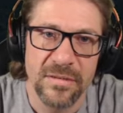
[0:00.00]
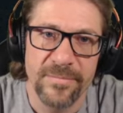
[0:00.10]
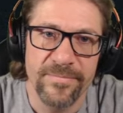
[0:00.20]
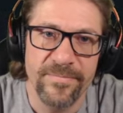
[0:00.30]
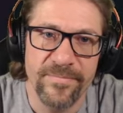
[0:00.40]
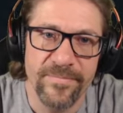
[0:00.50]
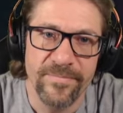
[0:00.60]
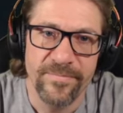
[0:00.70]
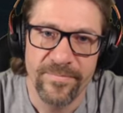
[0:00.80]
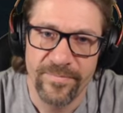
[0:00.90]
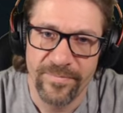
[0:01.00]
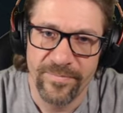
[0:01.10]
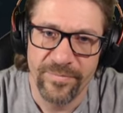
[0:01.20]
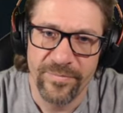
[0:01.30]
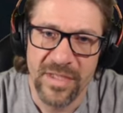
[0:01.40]
Hmm.
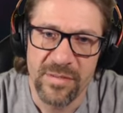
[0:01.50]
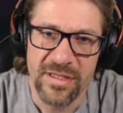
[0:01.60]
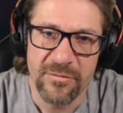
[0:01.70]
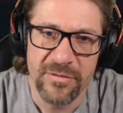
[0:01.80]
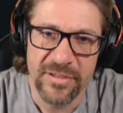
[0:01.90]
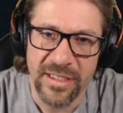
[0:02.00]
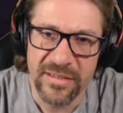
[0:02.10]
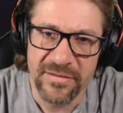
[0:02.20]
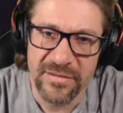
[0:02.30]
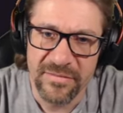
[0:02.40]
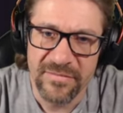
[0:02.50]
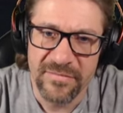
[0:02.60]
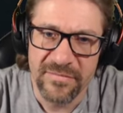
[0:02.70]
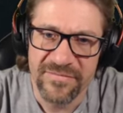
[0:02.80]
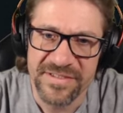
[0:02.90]
Maybe they really got the
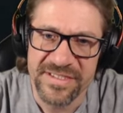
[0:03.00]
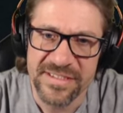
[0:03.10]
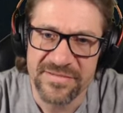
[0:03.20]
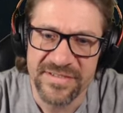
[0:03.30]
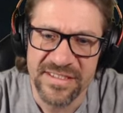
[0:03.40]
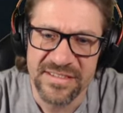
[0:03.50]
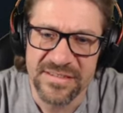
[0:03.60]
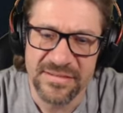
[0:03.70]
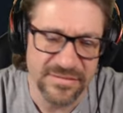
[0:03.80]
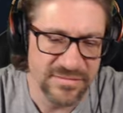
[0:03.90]
physics fixed?